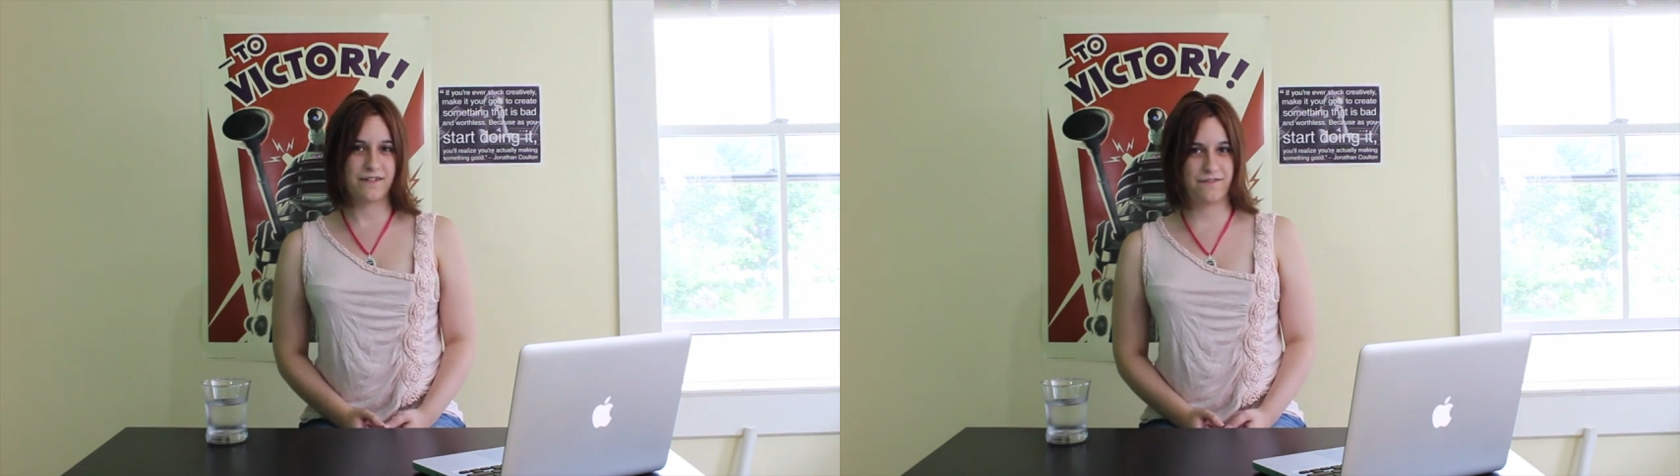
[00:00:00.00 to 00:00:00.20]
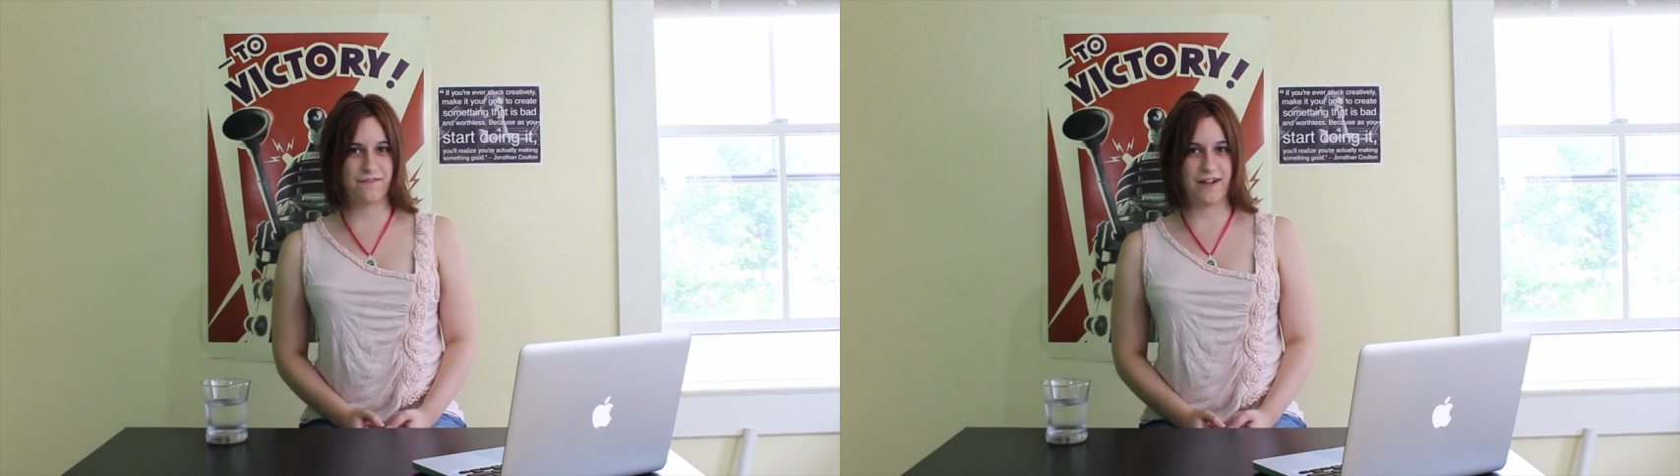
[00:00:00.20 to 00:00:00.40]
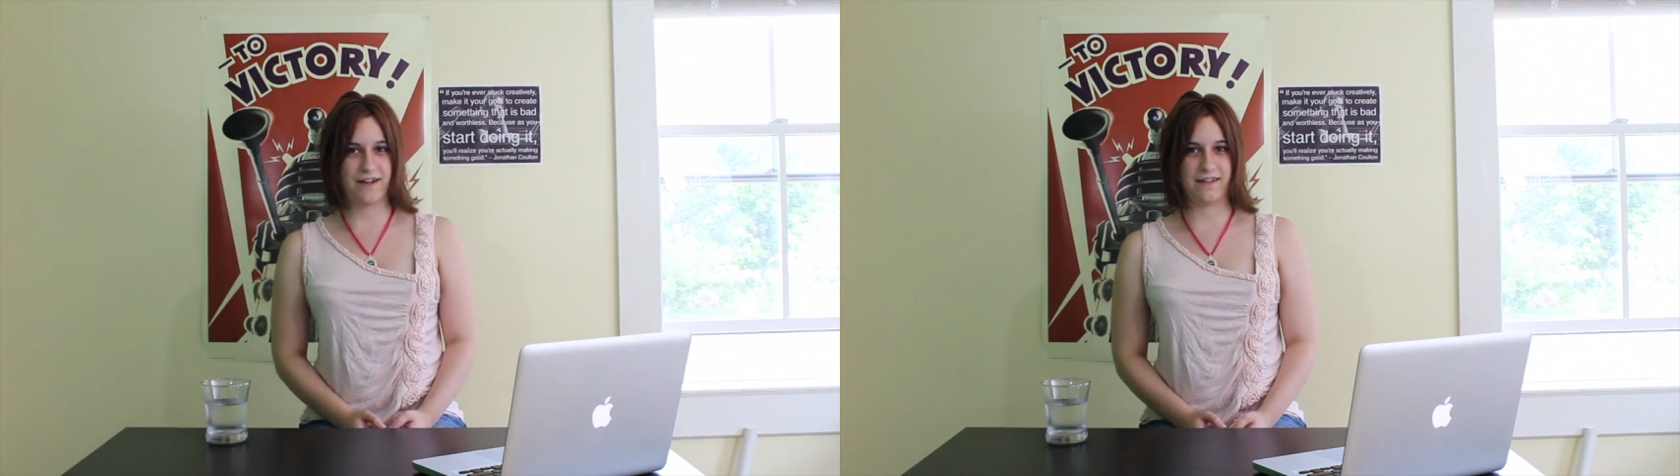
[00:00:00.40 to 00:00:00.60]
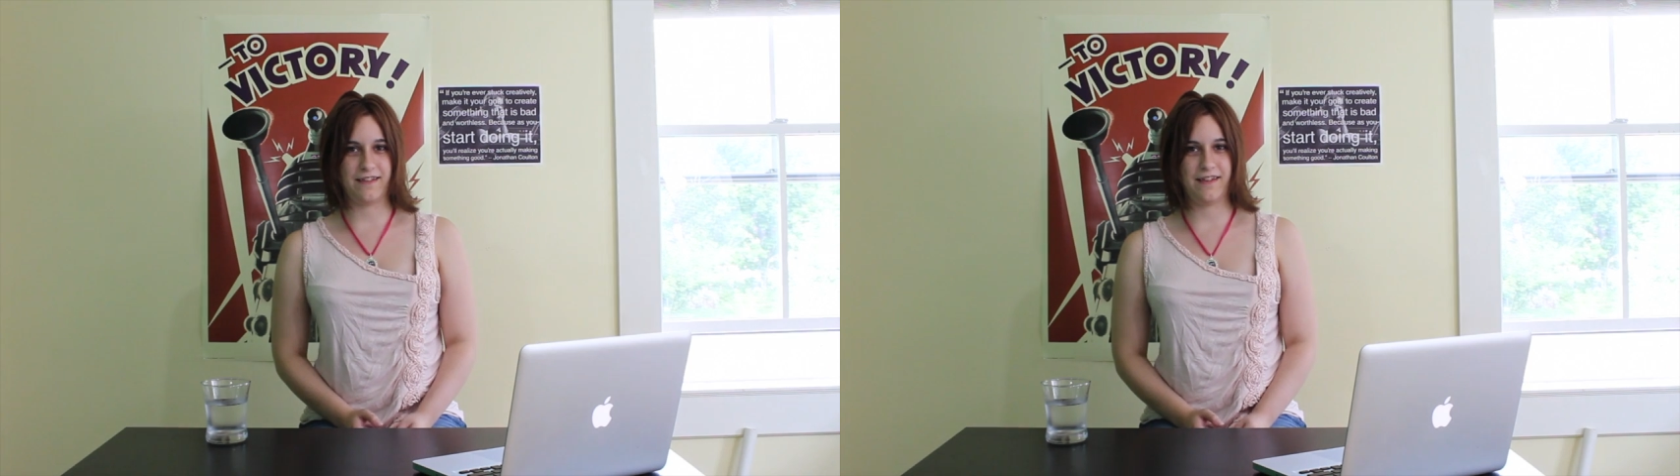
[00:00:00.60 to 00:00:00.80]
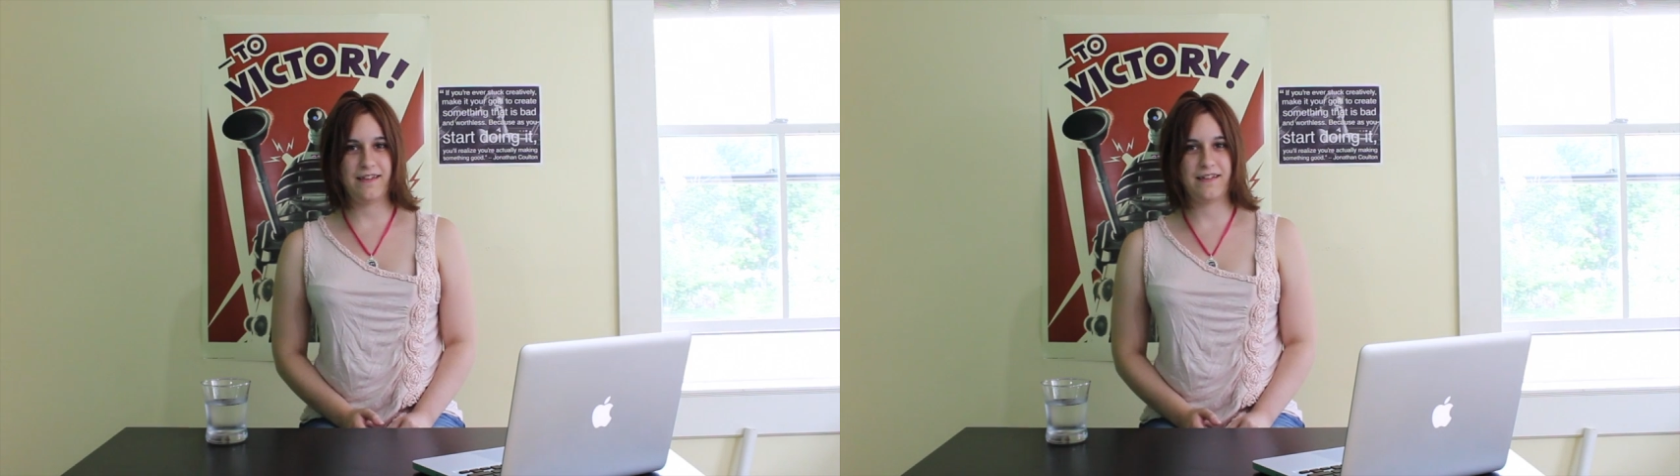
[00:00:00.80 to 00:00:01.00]

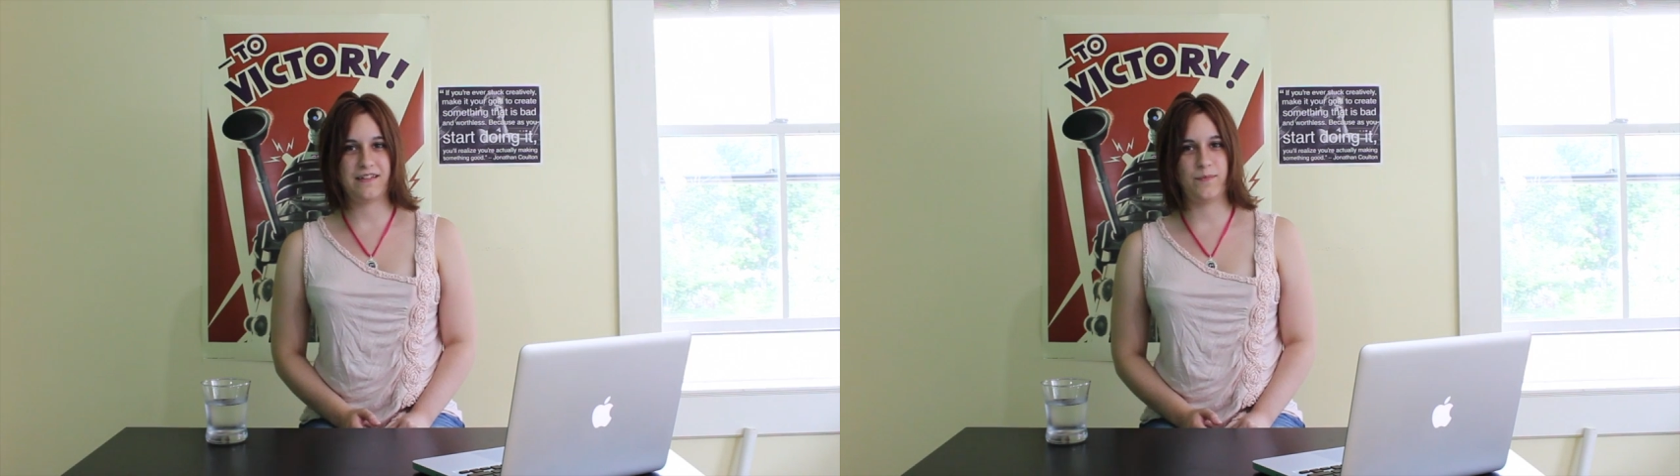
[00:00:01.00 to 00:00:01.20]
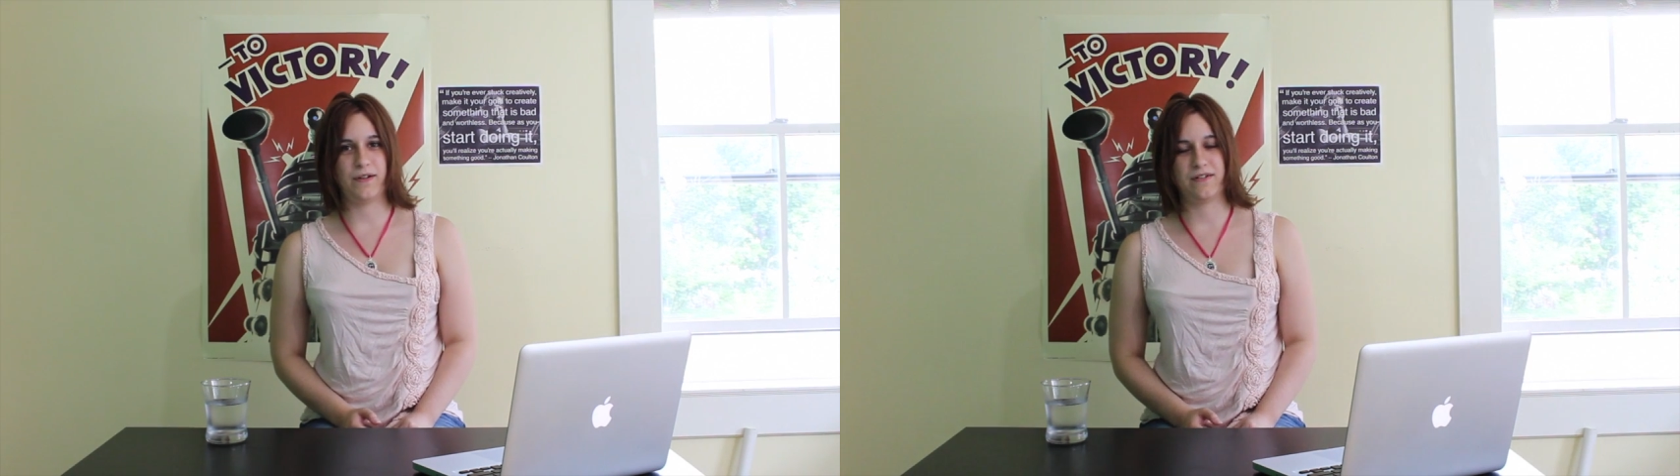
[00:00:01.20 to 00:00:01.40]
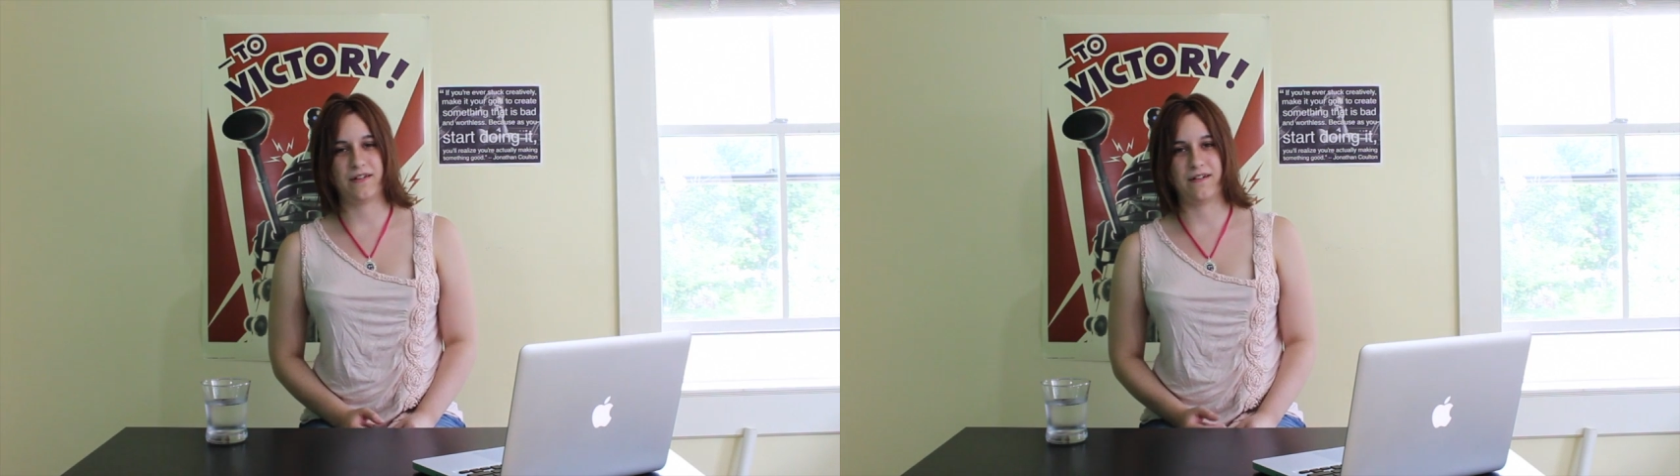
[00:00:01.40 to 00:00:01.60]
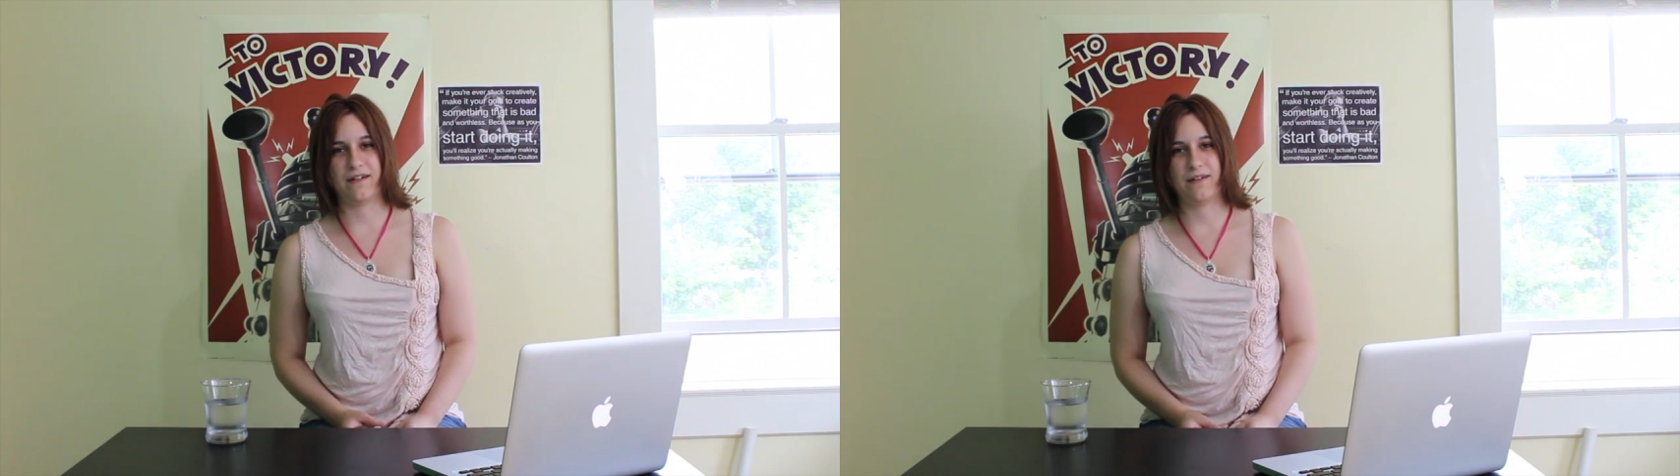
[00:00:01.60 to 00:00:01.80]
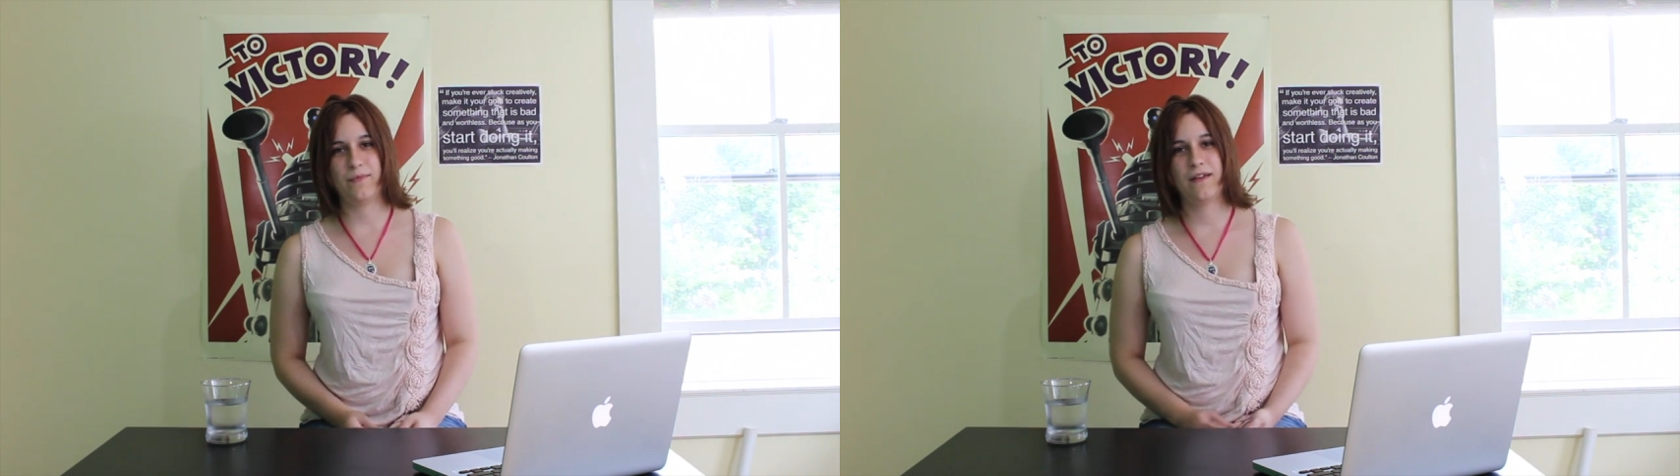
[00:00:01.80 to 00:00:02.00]
Finally, it's about
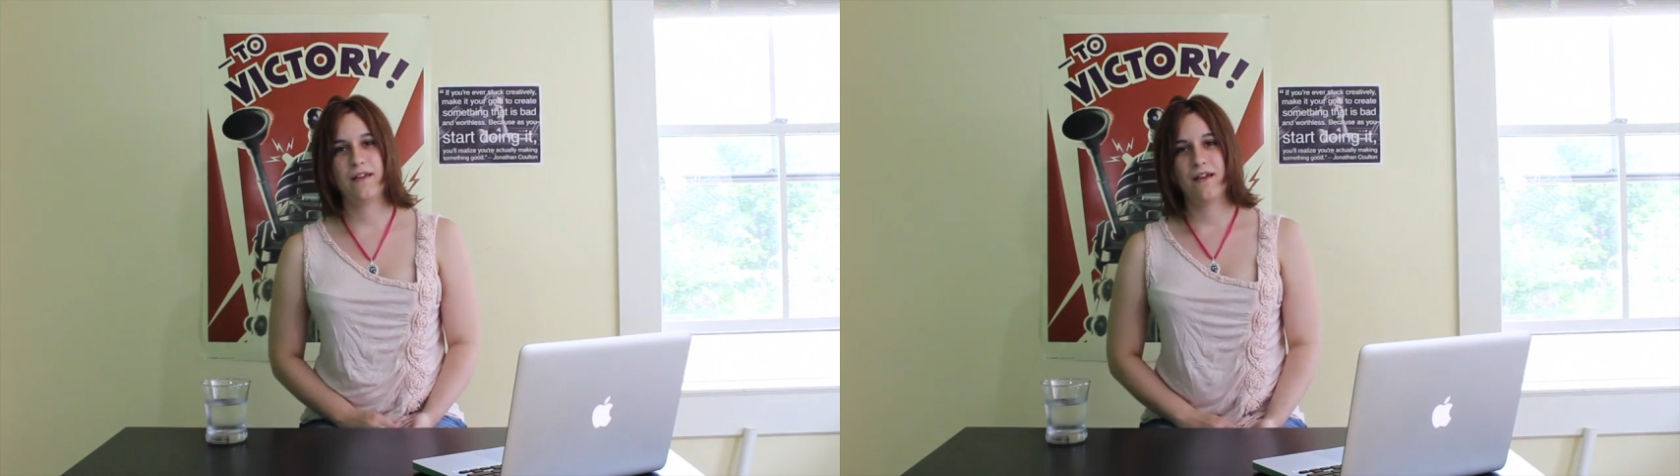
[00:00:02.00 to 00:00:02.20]
time.